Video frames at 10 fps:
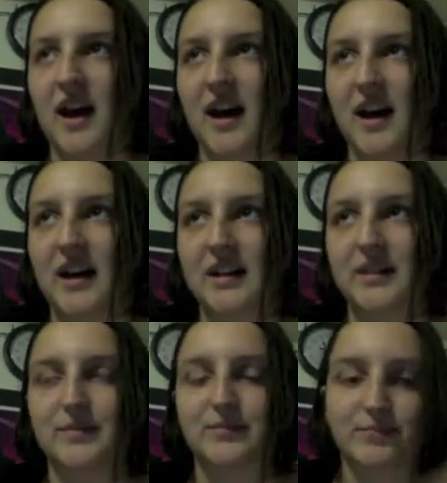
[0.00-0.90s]

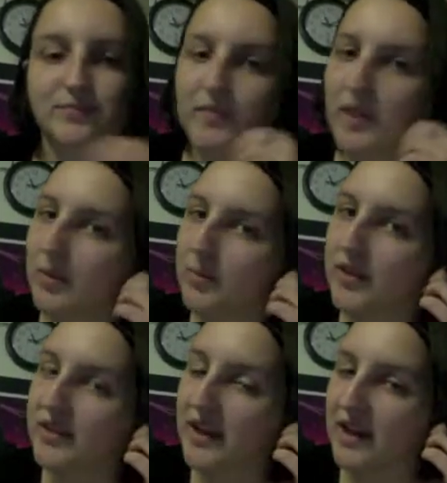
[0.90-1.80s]

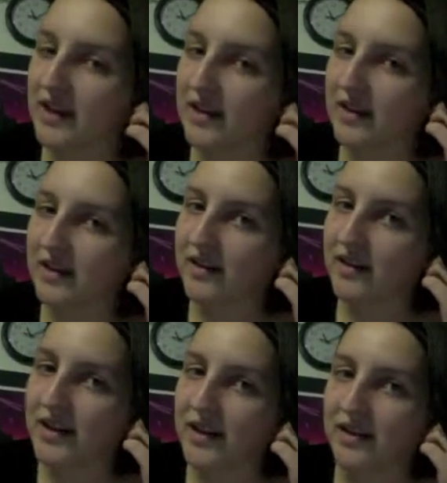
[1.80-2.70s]
But then
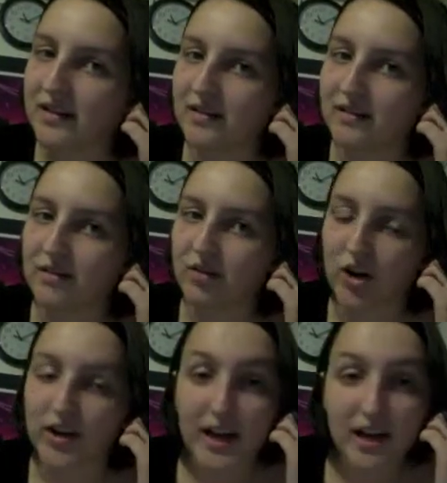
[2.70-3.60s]
in
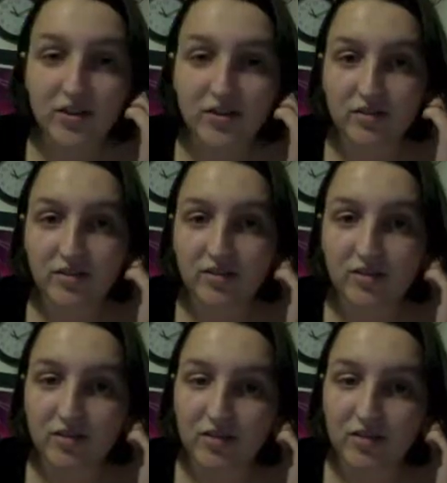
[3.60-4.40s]
John Cage's